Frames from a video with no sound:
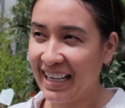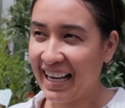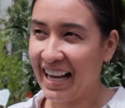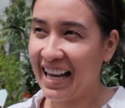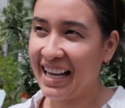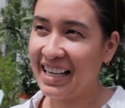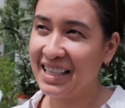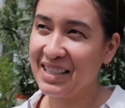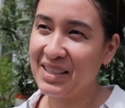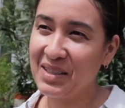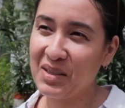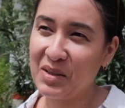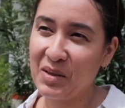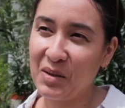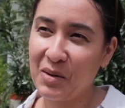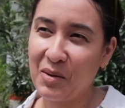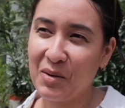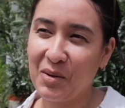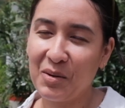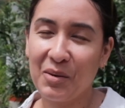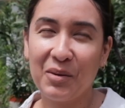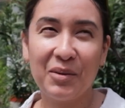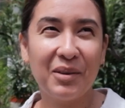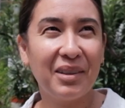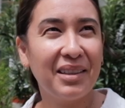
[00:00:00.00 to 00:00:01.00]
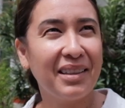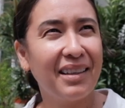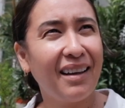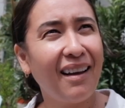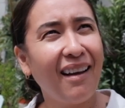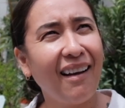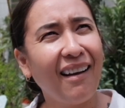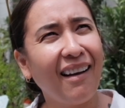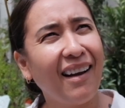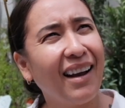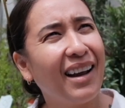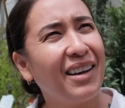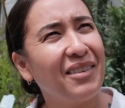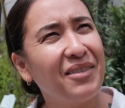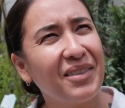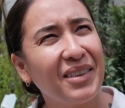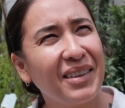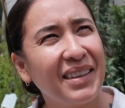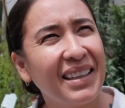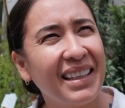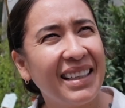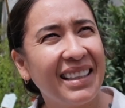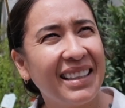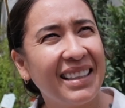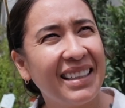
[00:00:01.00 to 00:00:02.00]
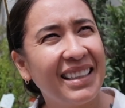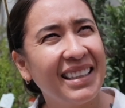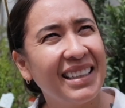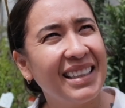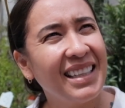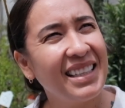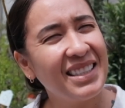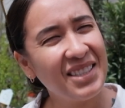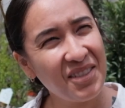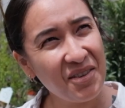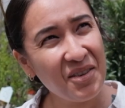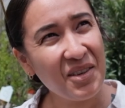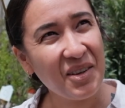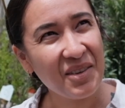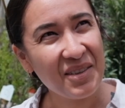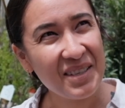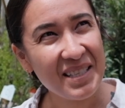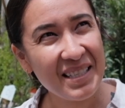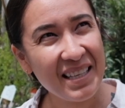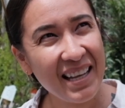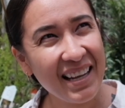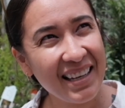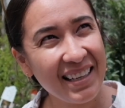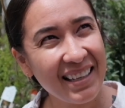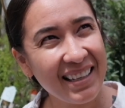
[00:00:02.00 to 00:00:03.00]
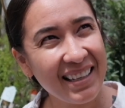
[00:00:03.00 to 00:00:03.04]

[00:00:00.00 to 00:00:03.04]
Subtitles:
And so, yeah, I feel like, do you notice that?